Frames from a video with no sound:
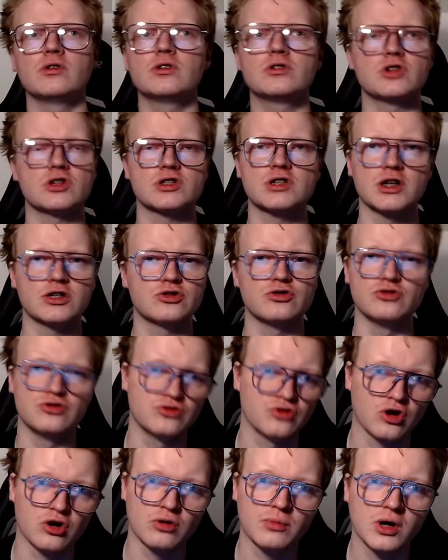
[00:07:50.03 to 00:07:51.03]
just lets you
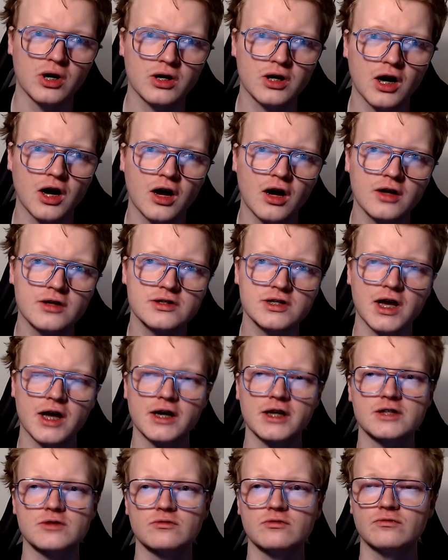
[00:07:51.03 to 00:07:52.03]
draw more cards, and
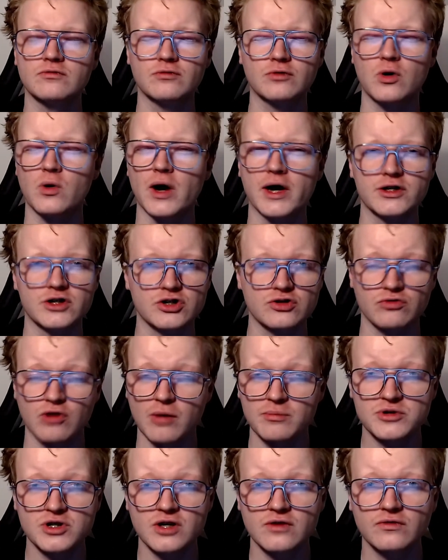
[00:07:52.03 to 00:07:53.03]
it's quite
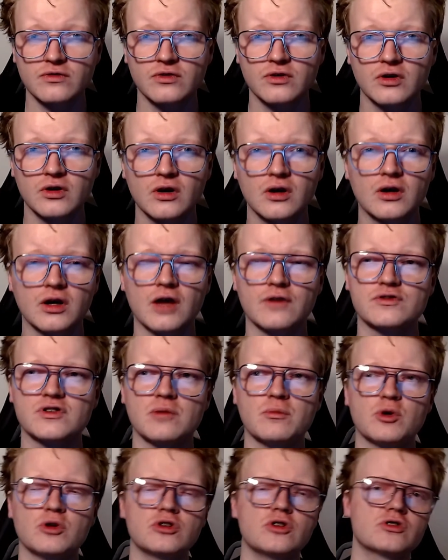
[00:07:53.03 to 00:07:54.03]
disruptive. If
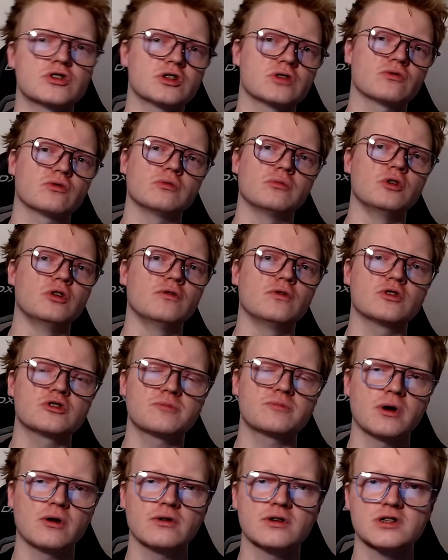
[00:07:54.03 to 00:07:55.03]
someone uses a removal
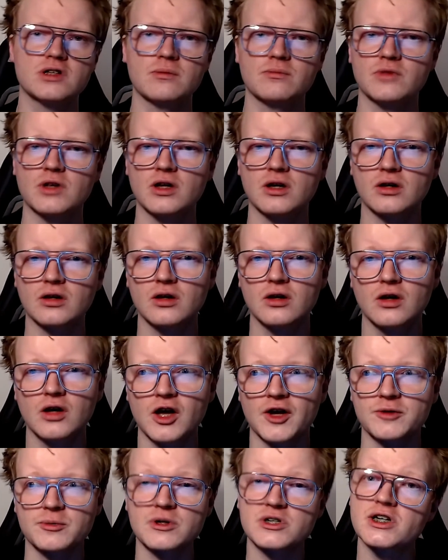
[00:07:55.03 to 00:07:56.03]
spell on something,
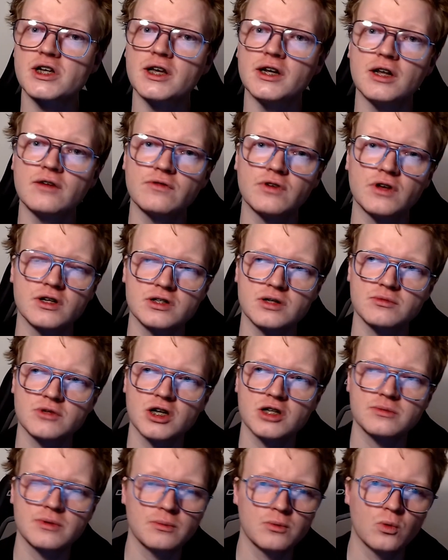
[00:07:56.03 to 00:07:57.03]
especially Anivia,
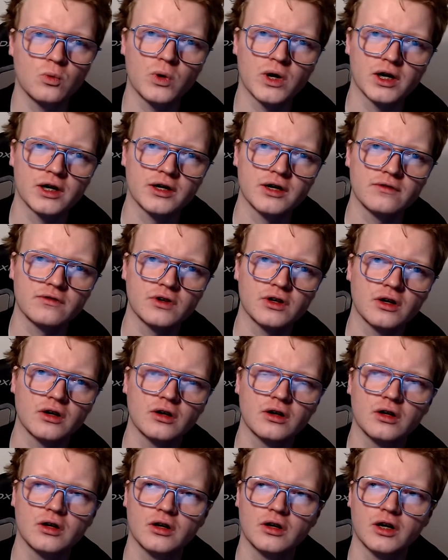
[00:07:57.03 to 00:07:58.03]
sometimes people will Anivia,
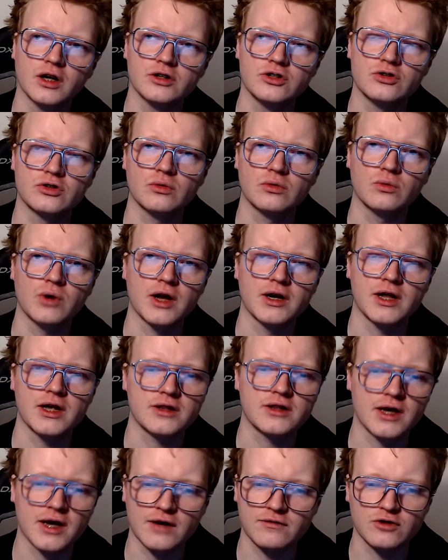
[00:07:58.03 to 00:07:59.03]
and
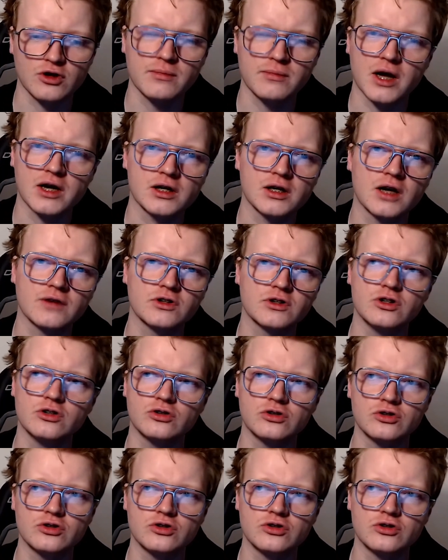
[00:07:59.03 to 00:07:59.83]
they have no mana left, and you can